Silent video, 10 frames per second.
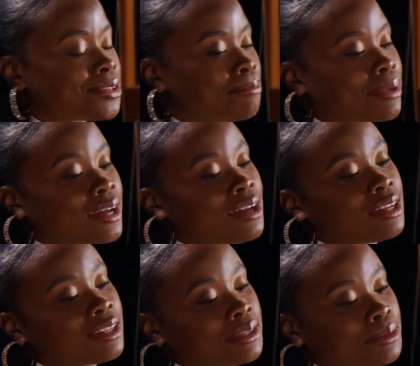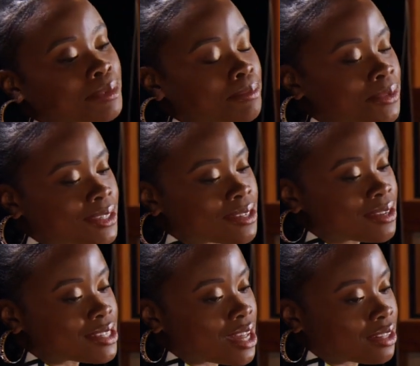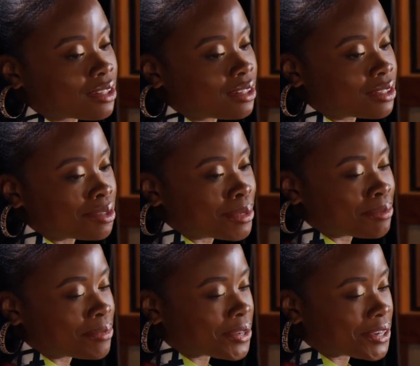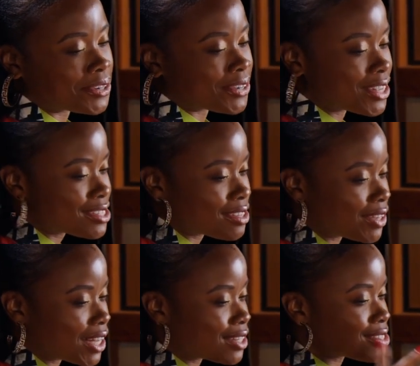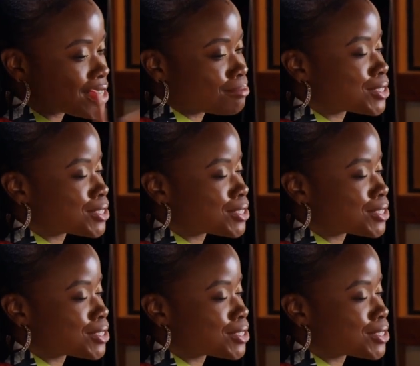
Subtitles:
the bell a little bit more, so it sounded a little bit more cohesive, had the same